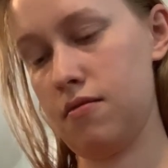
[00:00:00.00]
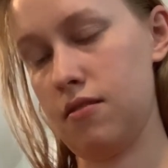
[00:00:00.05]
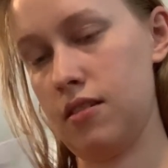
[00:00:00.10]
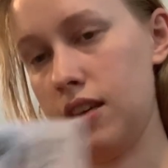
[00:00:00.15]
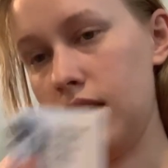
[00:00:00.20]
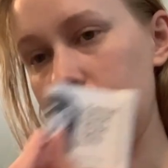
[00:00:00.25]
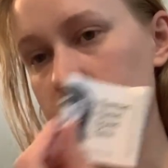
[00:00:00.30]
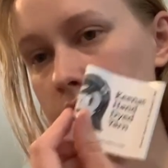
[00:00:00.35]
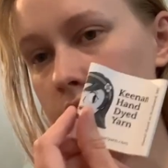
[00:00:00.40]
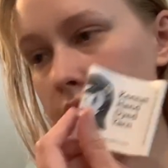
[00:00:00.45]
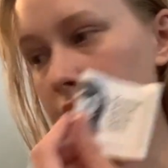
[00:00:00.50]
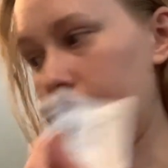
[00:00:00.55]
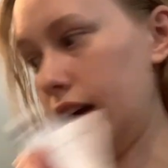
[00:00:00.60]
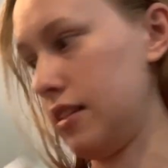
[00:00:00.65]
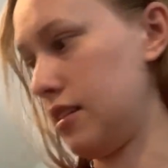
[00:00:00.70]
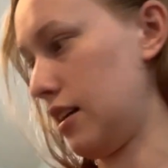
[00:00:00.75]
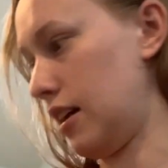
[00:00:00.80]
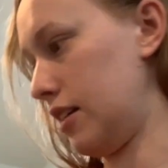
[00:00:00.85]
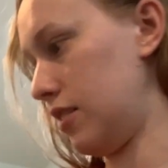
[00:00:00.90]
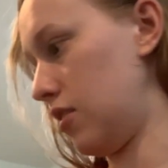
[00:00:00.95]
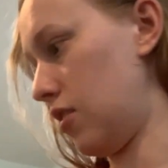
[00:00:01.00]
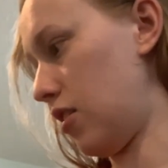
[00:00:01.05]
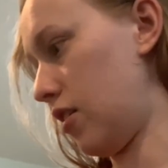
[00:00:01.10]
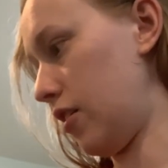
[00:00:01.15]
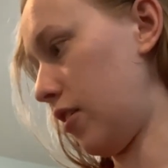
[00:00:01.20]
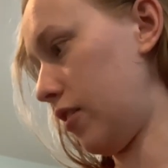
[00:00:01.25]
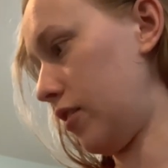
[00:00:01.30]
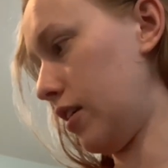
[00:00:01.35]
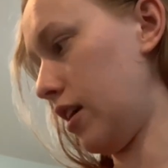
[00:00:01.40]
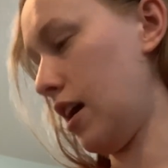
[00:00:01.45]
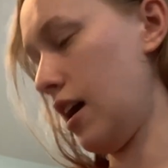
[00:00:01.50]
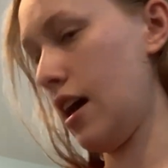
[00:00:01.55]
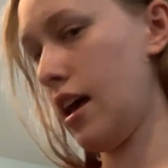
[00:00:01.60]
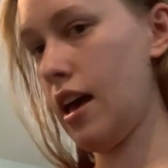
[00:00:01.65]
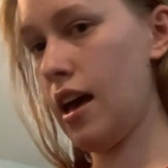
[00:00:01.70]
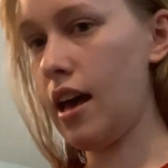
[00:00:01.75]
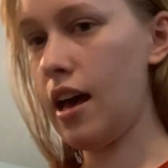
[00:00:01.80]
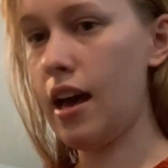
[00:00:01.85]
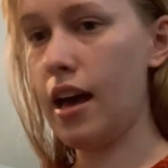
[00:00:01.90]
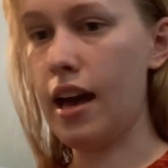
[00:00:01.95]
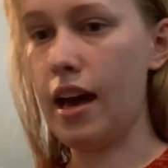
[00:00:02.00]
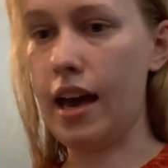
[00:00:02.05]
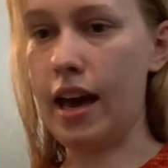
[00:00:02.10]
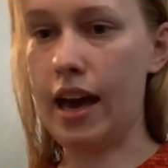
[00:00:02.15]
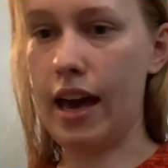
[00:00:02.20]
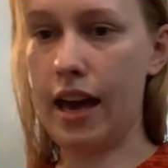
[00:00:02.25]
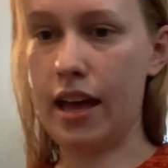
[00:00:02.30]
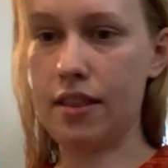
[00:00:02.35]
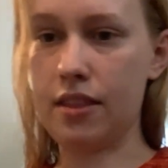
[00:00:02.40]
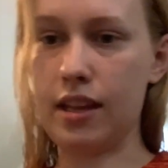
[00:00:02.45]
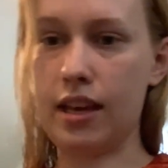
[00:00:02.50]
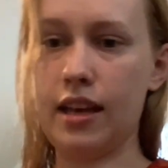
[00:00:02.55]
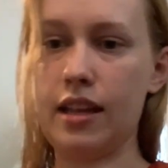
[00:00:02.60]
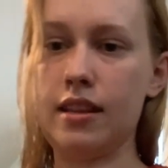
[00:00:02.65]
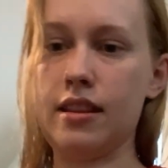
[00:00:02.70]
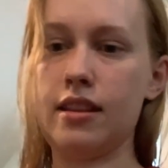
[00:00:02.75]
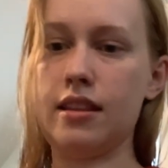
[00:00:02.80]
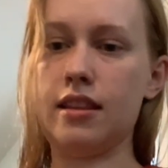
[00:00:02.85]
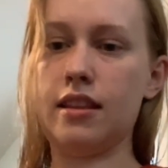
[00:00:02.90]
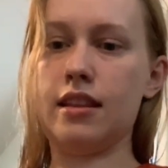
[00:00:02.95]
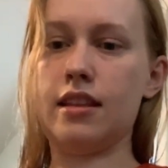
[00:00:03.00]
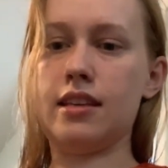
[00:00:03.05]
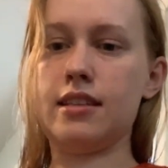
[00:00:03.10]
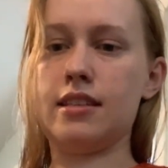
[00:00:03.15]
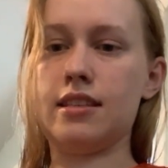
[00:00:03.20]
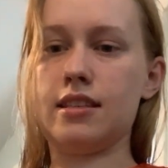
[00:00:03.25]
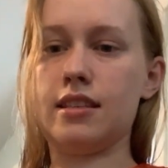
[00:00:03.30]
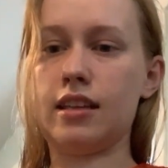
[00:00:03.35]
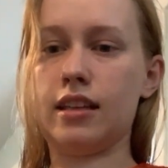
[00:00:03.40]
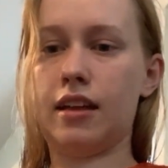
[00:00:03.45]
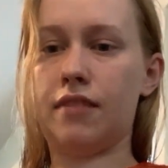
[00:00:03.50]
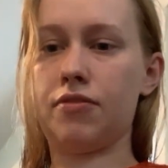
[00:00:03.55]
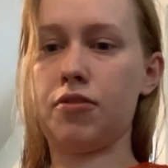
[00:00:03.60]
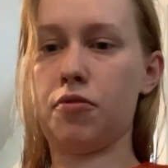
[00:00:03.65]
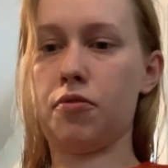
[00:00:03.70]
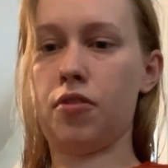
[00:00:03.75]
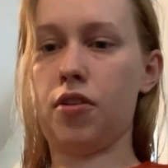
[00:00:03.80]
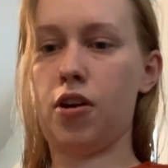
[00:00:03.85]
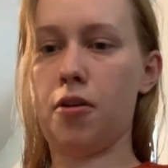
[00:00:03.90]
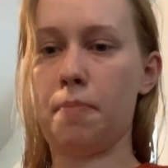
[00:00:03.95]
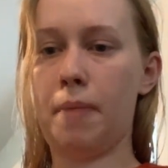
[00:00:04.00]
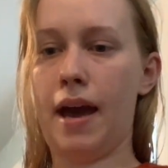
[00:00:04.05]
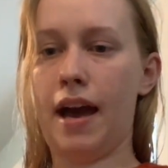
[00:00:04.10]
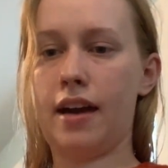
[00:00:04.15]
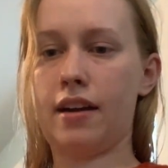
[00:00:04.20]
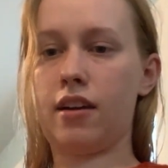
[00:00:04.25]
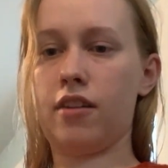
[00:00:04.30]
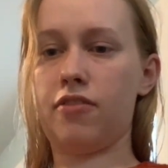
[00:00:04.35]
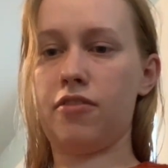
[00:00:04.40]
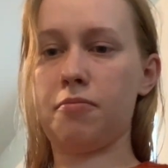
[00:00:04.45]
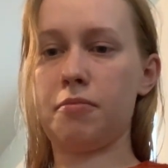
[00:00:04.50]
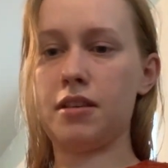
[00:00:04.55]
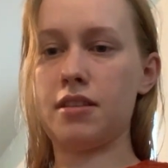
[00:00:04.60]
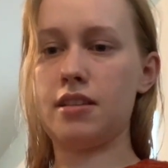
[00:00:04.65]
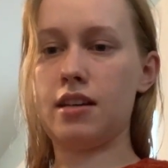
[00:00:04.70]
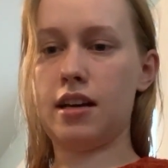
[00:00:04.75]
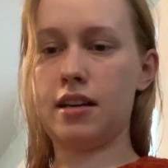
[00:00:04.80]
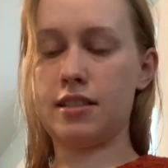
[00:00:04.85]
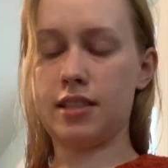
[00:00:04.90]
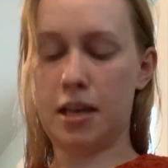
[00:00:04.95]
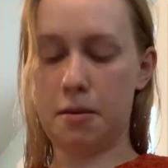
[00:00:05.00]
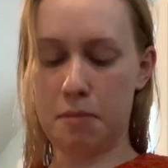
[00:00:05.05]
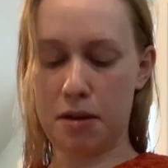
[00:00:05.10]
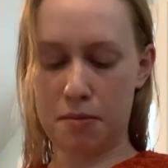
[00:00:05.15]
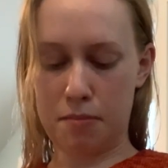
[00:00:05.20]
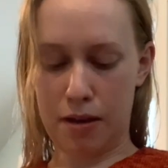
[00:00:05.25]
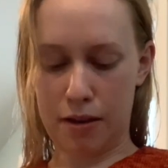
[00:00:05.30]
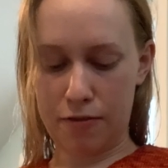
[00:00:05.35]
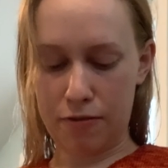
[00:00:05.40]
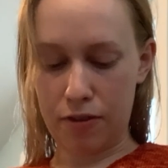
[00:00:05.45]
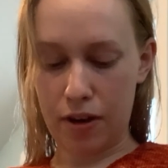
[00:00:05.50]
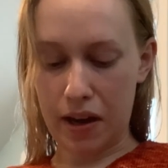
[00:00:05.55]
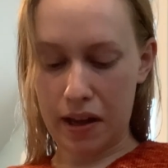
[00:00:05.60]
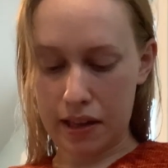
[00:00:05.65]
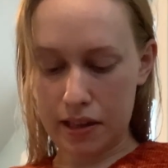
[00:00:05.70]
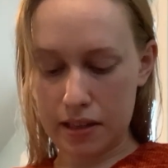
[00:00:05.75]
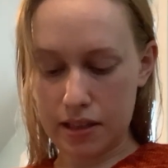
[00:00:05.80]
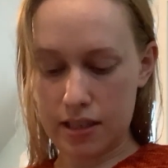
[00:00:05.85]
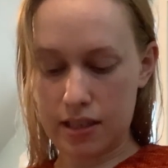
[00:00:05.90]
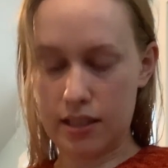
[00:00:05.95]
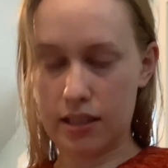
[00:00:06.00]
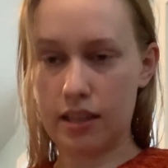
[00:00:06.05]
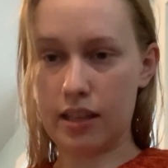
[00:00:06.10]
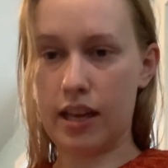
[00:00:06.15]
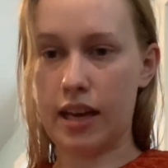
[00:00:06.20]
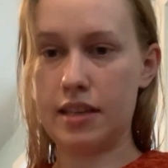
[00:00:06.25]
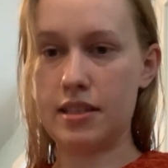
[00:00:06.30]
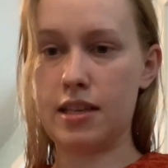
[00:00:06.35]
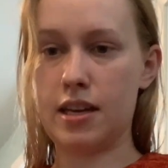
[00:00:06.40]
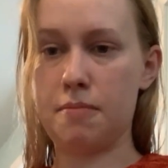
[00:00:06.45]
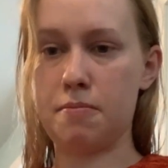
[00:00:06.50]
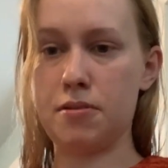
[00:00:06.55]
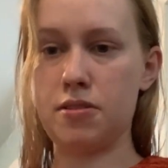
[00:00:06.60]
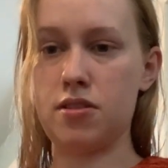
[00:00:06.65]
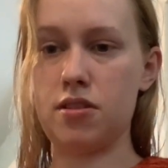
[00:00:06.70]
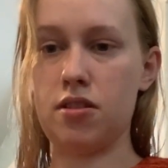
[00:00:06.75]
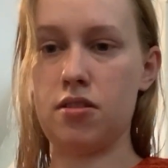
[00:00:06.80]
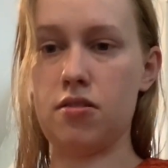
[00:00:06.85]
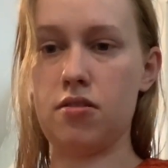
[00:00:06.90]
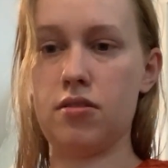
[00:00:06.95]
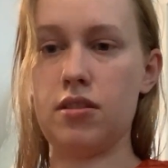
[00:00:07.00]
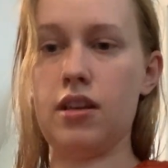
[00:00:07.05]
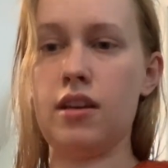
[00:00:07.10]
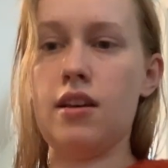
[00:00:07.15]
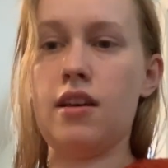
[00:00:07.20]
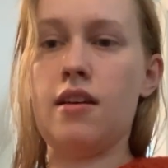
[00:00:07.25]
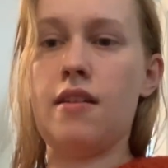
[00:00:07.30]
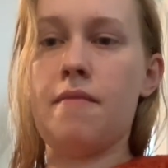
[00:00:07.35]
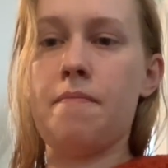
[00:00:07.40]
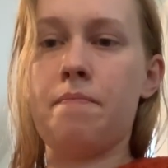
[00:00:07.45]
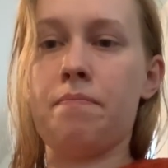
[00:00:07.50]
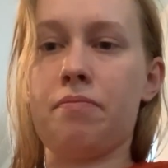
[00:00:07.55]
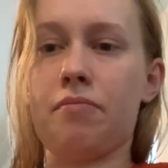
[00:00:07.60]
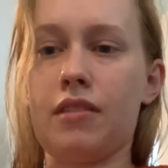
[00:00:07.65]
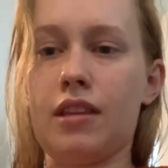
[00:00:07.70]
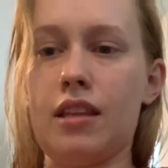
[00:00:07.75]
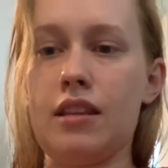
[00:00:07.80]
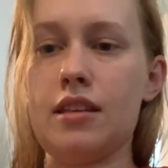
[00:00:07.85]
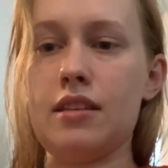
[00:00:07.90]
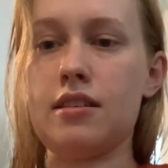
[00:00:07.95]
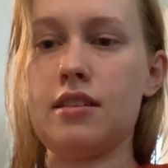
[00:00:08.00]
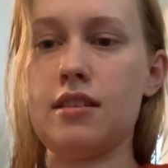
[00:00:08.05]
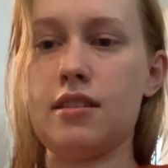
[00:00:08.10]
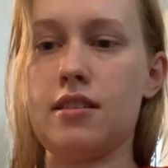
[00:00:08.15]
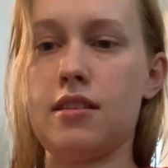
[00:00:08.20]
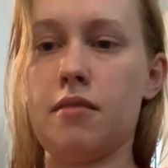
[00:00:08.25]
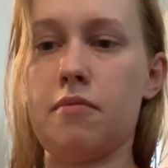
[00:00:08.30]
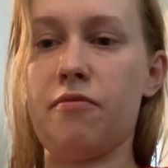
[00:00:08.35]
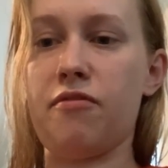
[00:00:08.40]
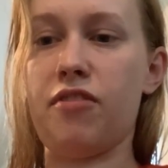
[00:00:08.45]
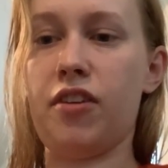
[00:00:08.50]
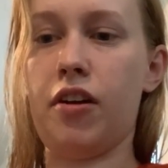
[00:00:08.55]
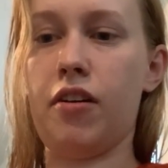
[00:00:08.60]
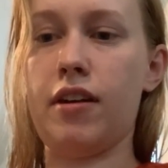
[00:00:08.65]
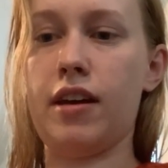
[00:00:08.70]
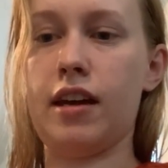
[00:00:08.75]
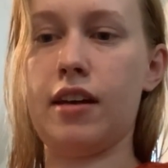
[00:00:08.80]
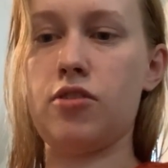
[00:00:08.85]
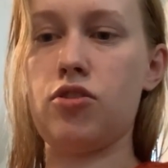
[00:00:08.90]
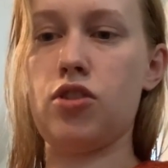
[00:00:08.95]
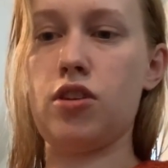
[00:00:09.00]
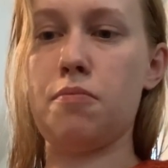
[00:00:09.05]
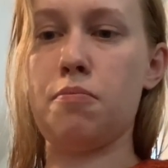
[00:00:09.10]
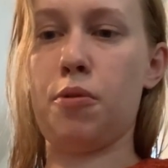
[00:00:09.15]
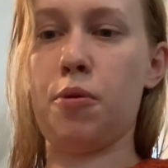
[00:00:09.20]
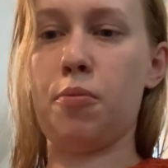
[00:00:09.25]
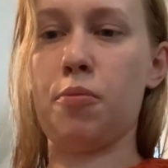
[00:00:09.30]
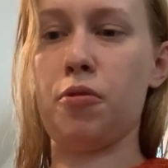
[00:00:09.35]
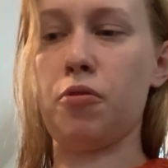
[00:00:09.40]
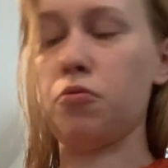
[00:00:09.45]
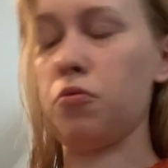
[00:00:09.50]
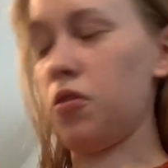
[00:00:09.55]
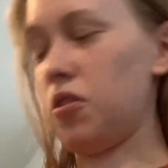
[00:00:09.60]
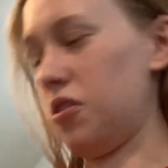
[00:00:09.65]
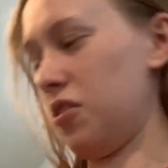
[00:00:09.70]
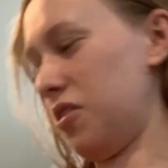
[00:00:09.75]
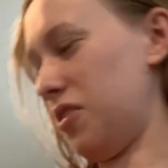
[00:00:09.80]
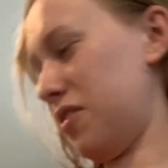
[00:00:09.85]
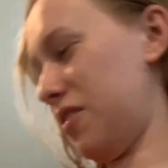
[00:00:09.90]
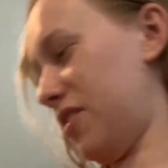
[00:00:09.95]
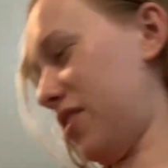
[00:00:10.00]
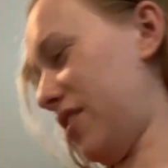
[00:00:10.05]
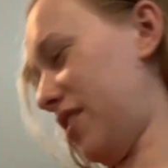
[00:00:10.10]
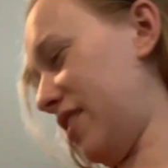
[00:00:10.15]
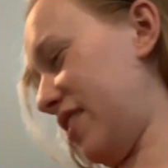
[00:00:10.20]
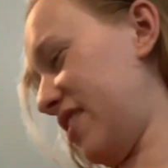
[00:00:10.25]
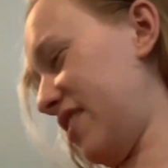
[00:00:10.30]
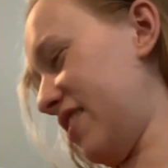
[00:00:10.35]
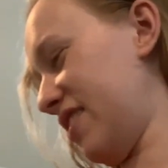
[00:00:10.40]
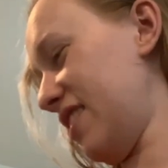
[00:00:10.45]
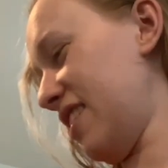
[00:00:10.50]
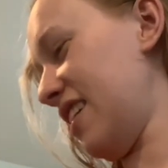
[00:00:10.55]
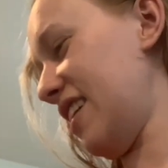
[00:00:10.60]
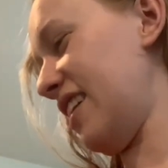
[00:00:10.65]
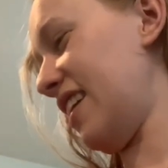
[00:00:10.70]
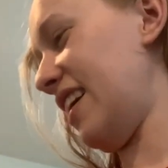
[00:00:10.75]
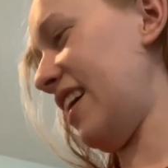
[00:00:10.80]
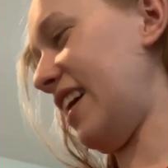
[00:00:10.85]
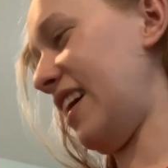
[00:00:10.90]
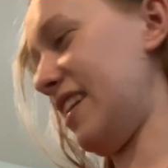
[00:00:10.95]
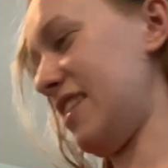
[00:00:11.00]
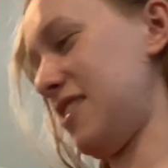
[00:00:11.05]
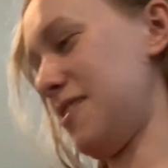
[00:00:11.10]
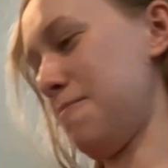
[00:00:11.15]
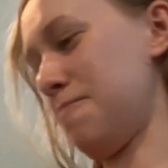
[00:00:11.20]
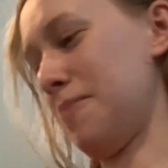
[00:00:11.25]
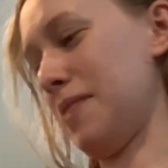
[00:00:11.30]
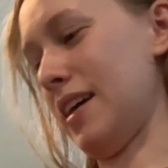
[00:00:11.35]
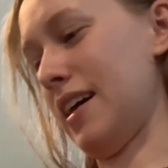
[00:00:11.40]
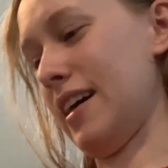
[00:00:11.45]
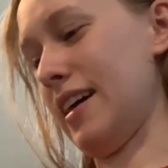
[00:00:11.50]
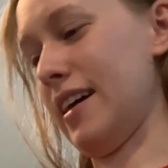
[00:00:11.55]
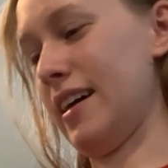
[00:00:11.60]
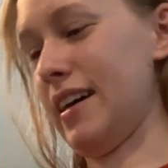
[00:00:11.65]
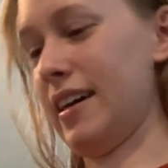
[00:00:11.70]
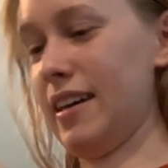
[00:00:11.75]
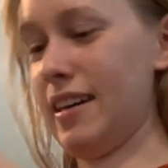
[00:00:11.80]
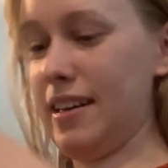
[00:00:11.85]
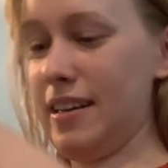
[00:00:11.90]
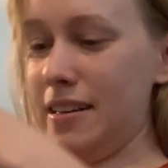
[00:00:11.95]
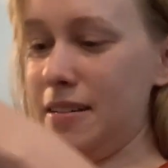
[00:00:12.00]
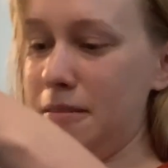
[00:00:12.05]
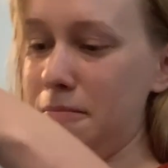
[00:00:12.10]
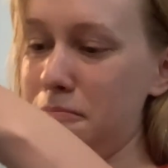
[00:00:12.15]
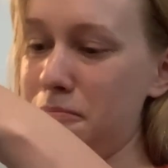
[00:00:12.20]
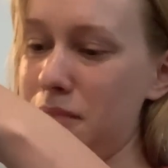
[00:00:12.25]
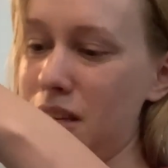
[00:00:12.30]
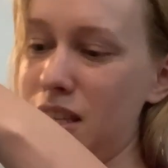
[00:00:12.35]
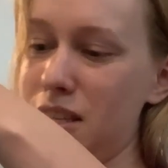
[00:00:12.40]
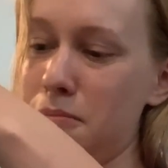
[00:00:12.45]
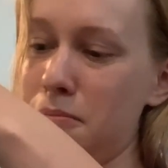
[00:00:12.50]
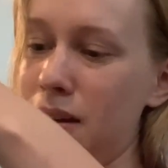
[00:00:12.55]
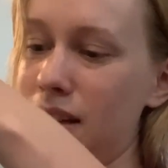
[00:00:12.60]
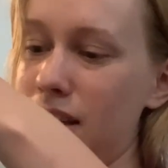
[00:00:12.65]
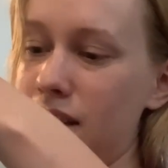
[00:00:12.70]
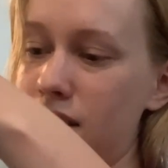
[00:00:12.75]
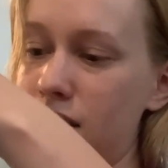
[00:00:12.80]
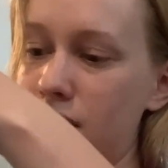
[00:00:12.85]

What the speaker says: hand-dyed yarn. And then this is the leftover alpaca from the socks I made my friend in the last episode. This is some very itchy purple wool. It's by, it's Melody